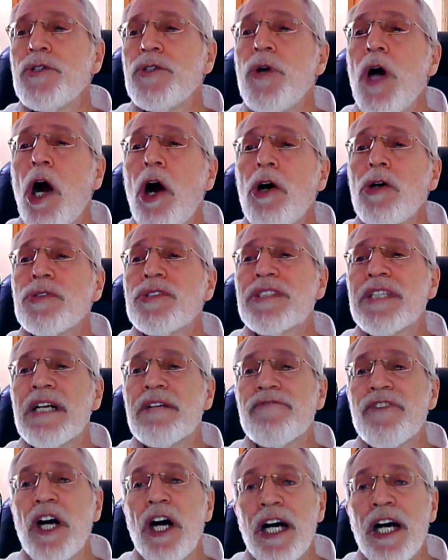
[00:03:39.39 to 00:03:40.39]
who holds that
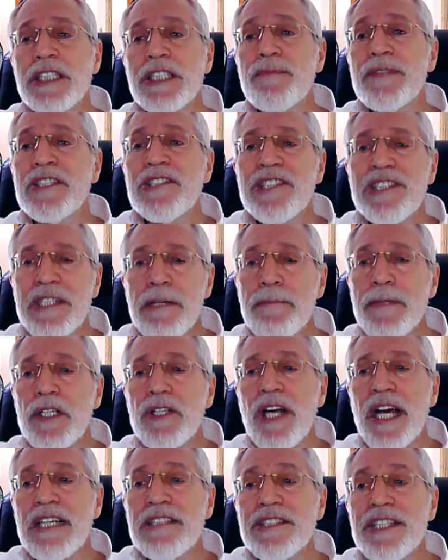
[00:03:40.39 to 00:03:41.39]
if a husband
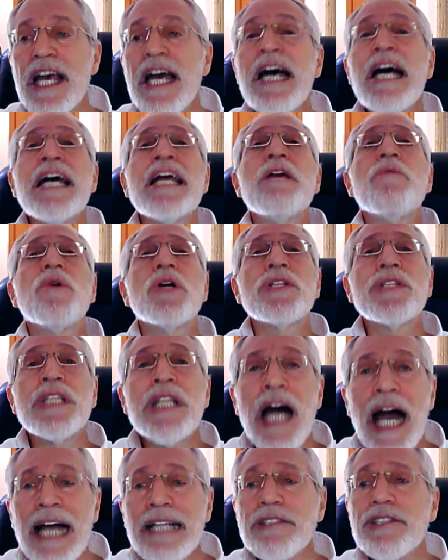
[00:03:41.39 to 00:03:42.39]
stipulates he will
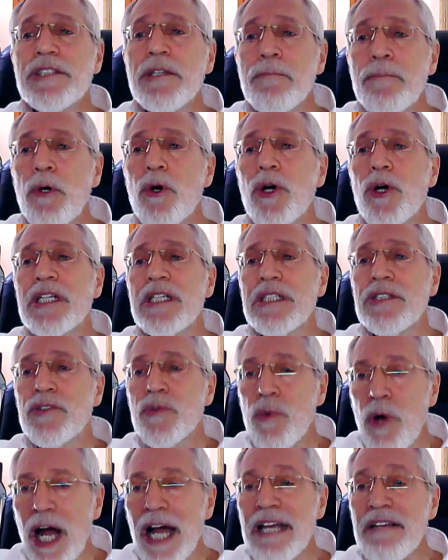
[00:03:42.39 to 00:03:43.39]
not support
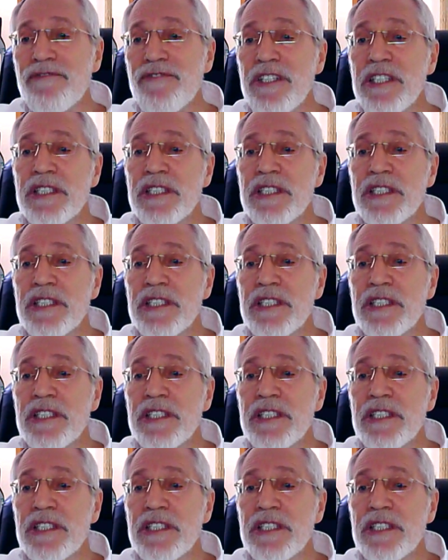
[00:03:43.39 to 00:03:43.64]
his wife,